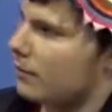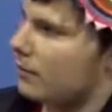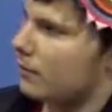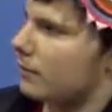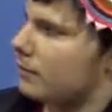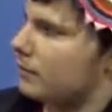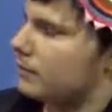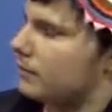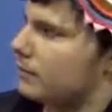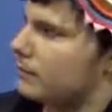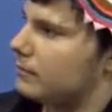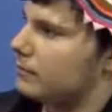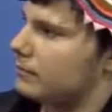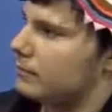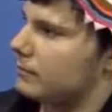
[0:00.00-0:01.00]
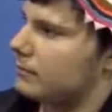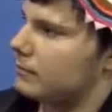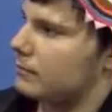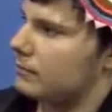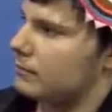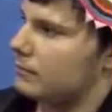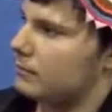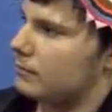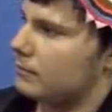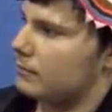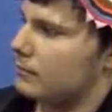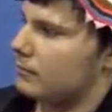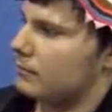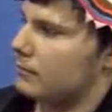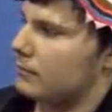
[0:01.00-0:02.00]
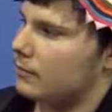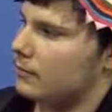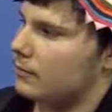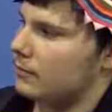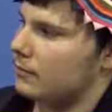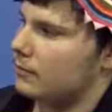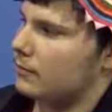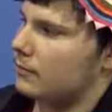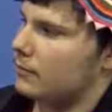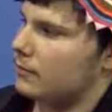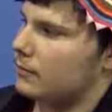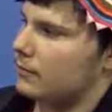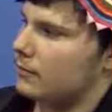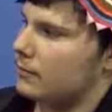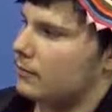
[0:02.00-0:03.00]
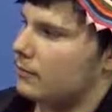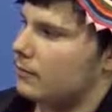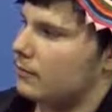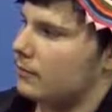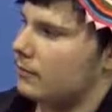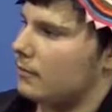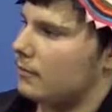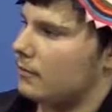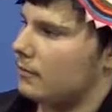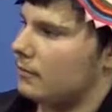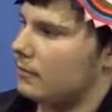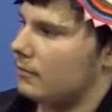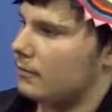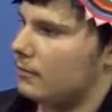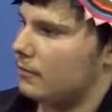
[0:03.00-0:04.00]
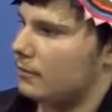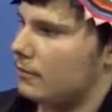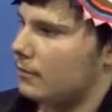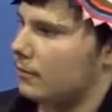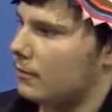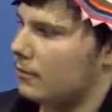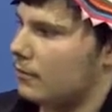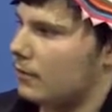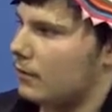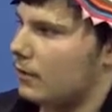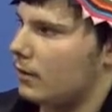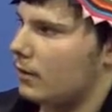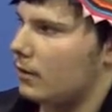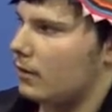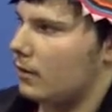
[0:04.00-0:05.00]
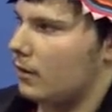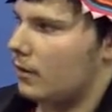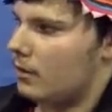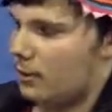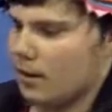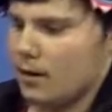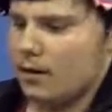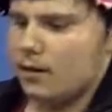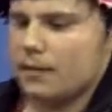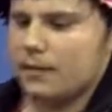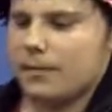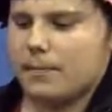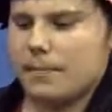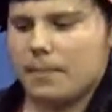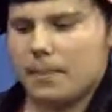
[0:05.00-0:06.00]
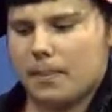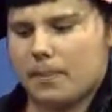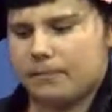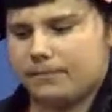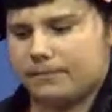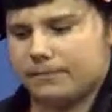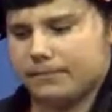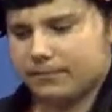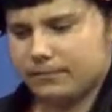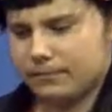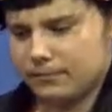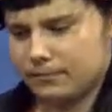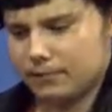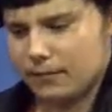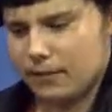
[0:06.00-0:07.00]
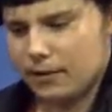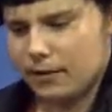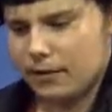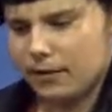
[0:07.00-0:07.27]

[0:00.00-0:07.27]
No words are spoken by the person on screen.